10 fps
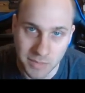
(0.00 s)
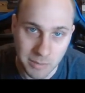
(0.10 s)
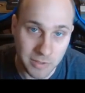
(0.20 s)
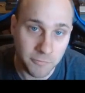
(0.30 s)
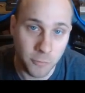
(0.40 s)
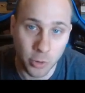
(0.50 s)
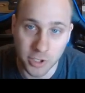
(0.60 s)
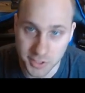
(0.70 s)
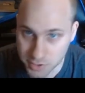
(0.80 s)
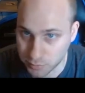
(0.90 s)
Maybe
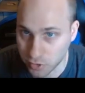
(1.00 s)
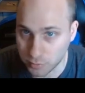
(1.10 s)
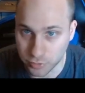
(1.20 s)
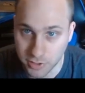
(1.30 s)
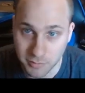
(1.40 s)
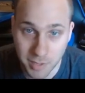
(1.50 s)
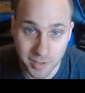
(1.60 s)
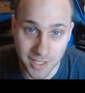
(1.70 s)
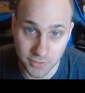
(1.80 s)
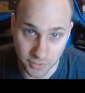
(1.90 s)
4 is appropriate. Maybe
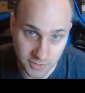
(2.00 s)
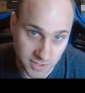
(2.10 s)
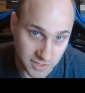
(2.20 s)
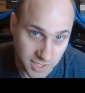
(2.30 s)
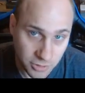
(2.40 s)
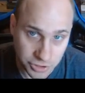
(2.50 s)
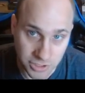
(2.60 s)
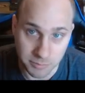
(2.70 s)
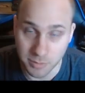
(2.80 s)
not to this Excel sheet,